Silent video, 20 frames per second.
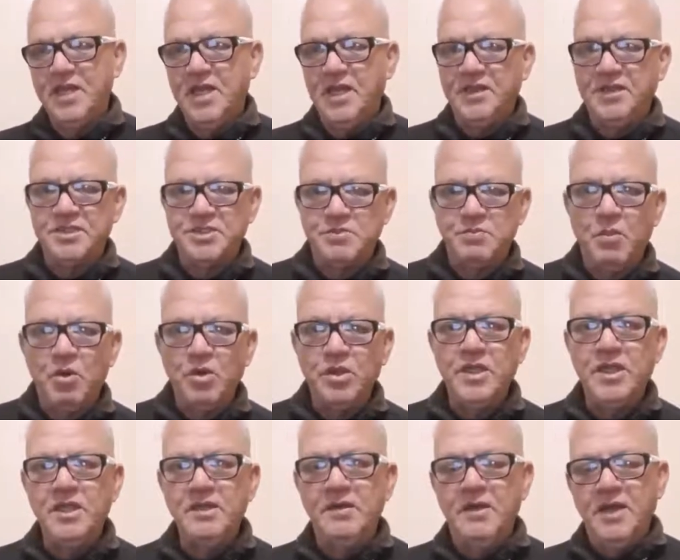And this
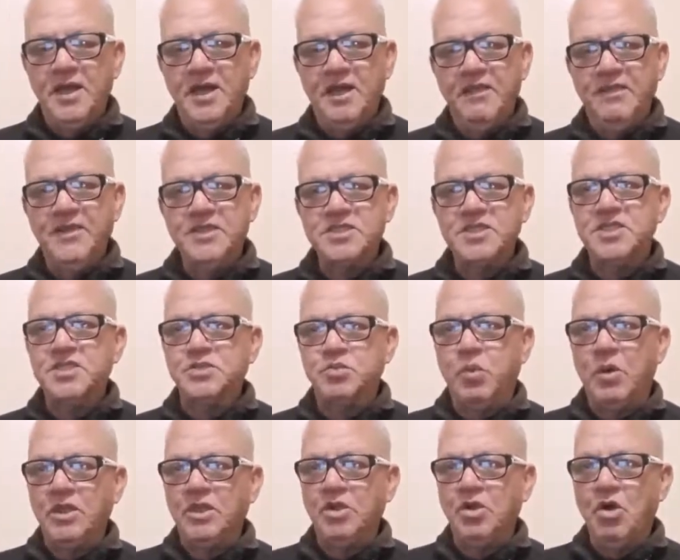morning, this is
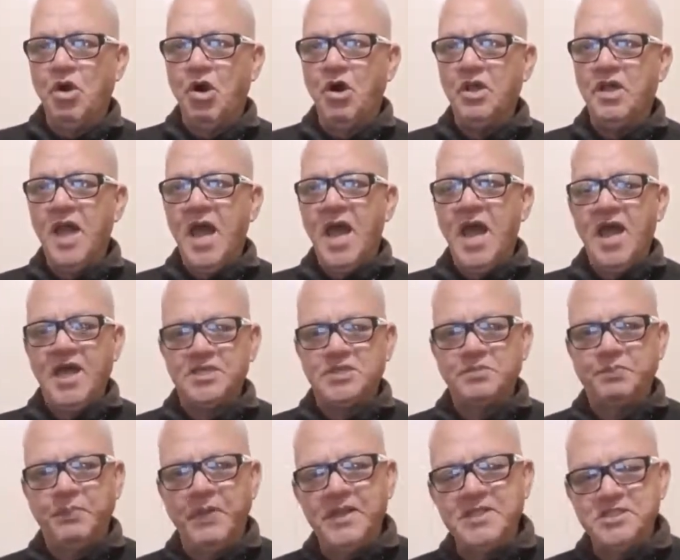what God
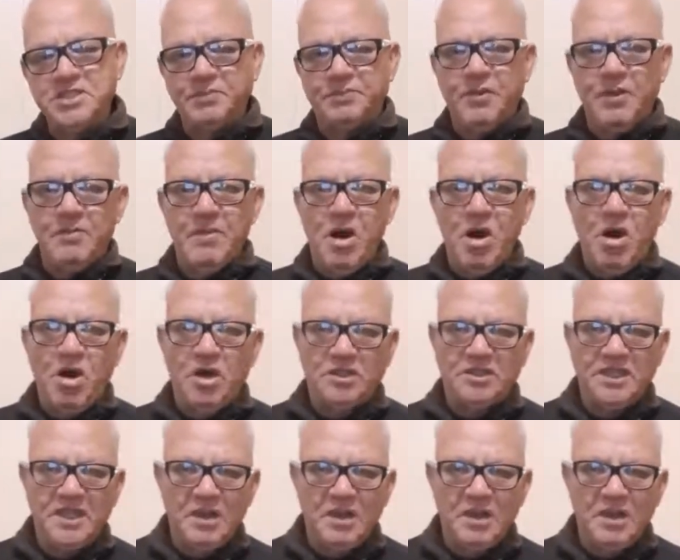has placed upon my heart.